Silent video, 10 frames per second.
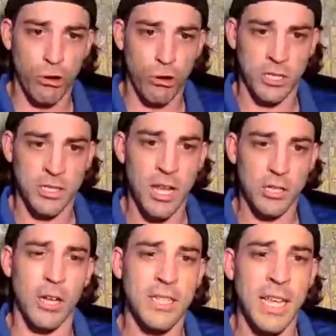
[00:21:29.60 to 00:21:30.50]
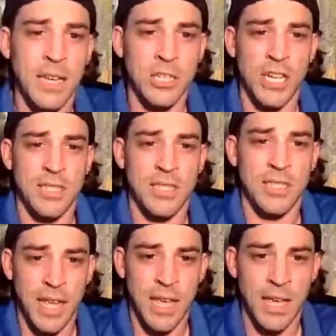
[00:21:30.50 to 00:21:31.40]
Brooks. So I'll take a
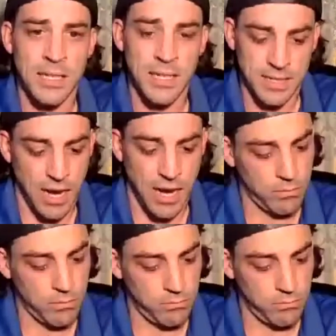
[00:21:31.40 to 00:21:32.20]
Jason Day discount.